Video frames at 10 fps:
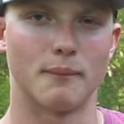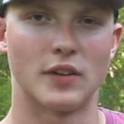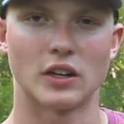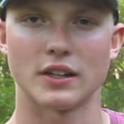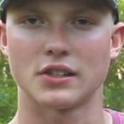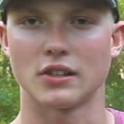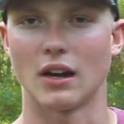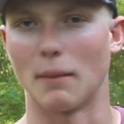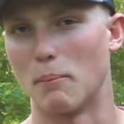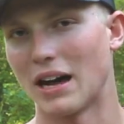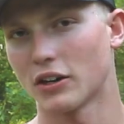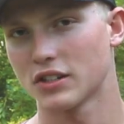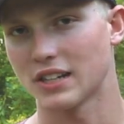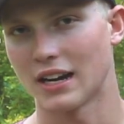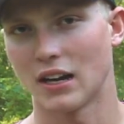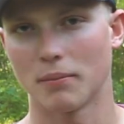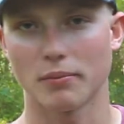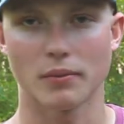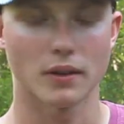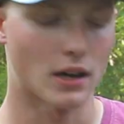There is a better setup.
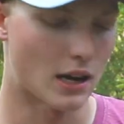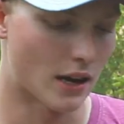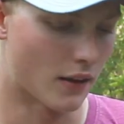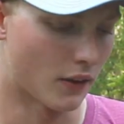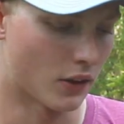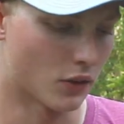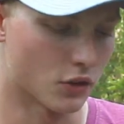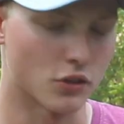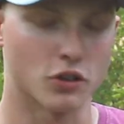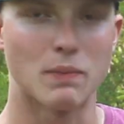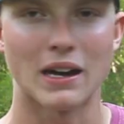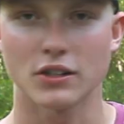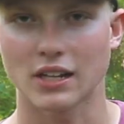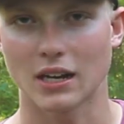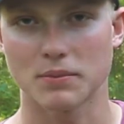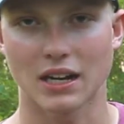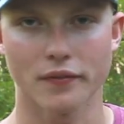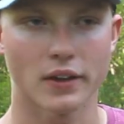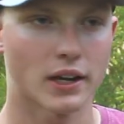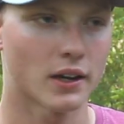There's better setups
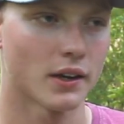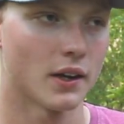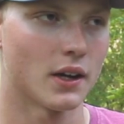out there.